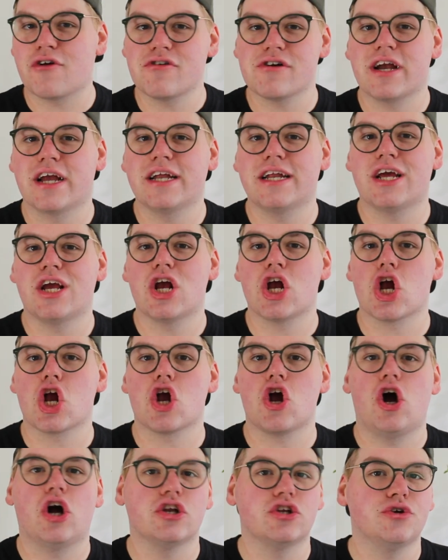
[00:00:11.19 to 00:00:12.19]
create
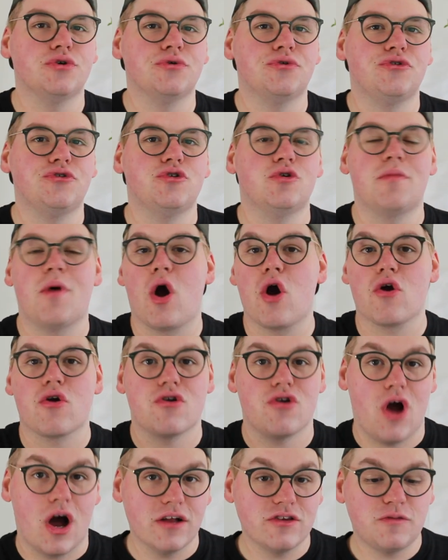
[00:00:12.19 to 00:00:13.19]
here on YouTube
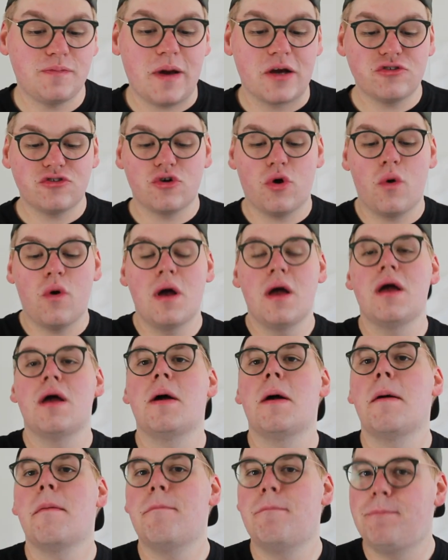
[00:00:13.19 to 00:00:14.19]
are not special,
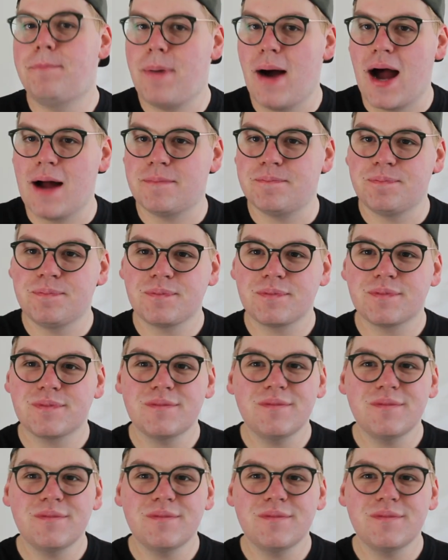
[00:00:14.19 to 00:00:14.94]
but